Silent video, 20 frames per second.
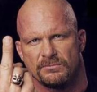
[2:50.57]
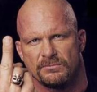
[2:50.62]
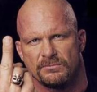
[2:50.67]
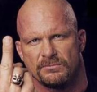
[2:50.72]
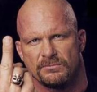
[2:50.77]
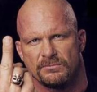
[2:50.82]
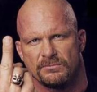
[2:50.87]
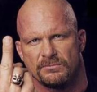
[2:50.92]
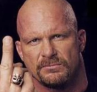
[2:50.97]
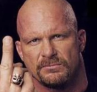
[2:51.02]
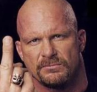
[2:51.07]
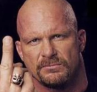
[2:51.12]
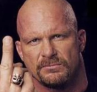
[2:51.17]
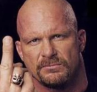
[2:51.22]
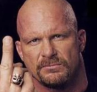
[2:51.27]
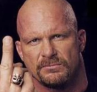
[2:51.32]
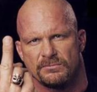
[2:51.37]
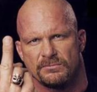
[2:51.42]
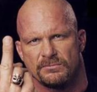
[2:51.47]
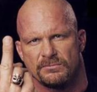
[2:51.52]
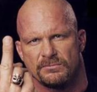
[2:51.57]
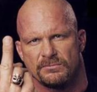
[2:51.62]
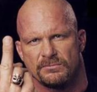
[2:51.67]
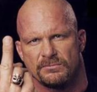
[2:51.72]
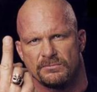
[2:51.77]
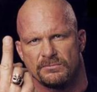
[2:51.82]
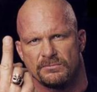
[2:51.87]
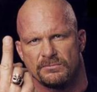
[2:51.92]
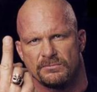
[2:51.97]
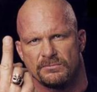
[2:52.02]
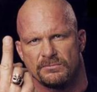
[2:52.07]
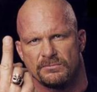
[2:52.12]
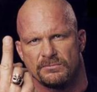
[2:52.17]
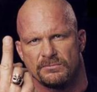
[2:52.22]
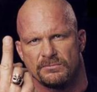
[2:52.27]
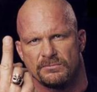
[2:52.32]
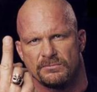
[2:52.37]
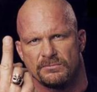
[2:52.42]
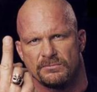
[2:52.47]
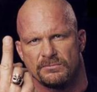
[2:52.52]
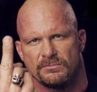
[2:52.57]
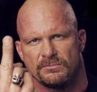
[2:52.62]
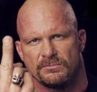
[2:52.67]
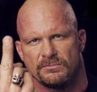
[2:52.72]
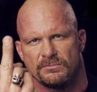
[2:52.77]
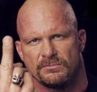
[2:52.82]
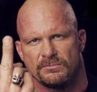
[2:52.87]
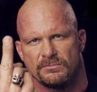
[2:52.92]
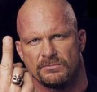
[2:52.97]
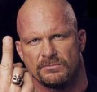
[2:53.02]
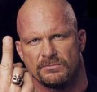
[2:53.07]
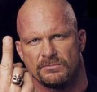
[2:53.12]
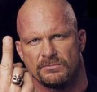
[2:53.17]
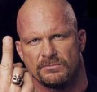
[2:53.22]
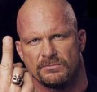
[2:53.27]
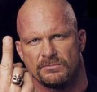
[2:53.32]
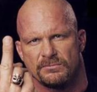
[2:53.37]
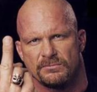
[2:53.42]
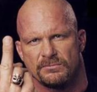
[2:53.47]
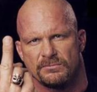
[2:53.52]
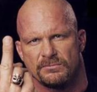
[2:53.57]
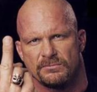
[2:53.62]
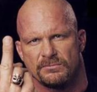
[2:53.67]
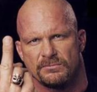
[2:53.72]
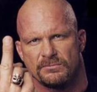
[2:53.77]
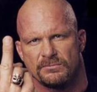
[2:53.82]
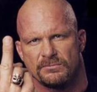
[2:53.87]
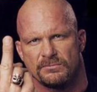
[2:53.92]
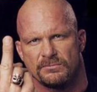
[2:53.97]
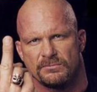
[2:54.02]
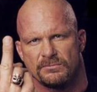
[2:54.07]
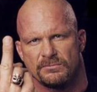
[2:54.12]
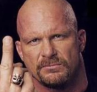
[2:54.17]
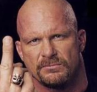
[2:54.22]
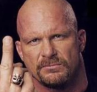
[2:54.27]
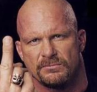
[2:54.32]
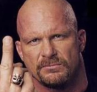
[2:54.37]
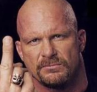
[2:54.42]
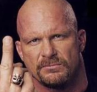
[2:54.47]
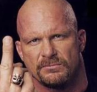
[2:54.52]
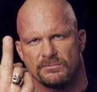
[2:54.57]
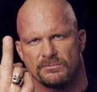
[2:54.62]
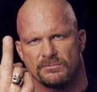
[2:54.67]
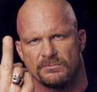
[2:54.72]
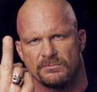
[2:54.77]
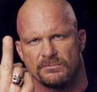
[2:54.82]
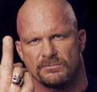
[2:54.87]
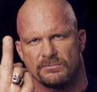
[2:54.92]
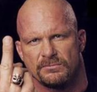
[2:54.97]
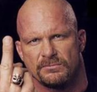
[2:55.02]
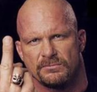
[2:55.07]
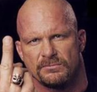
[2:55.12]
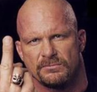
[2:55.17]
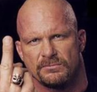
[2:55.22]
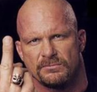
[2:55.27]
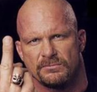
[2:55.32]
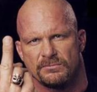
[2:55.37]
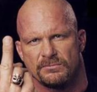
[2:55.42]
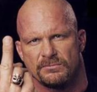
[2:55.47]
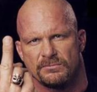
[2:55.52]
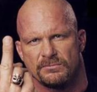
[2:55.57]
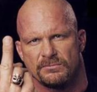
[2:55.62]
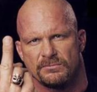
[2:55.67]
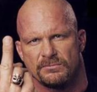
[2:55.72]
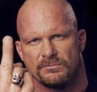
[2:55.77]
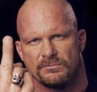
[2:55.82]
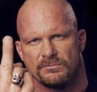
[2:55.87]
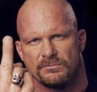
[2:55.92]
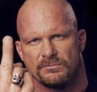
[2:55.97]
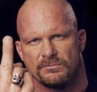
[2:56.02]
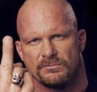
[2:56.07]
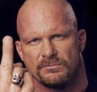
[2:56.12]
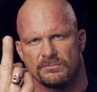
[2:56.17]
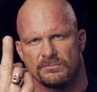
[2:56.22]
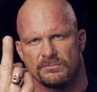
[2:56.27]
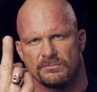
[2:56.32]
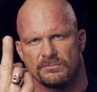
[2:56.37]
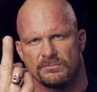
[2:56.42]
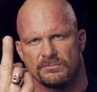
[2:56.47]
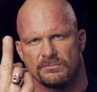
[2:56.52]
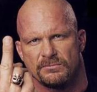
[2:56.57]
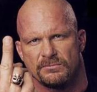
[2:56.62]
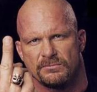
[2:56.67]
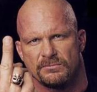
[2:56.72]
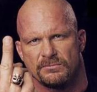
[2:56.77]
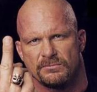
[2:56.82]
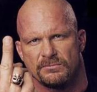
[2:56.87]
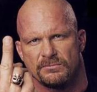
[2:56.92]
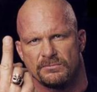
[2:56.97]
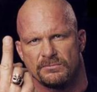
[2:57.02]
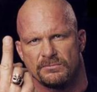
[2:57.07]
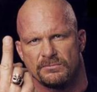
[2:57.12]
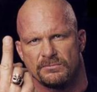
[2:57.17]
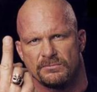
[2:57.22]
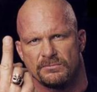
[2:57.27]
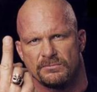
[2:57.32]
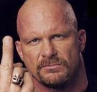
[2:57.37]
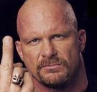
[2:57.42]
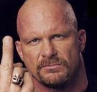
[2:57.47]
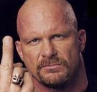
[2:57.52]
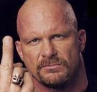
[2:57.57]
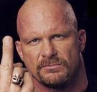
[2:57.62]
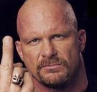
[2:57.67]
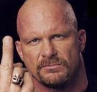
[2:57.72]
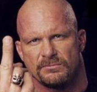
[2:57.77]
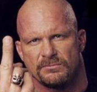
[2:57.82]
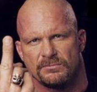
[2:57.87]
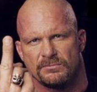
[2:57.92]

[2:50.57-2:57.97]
(no lip movement)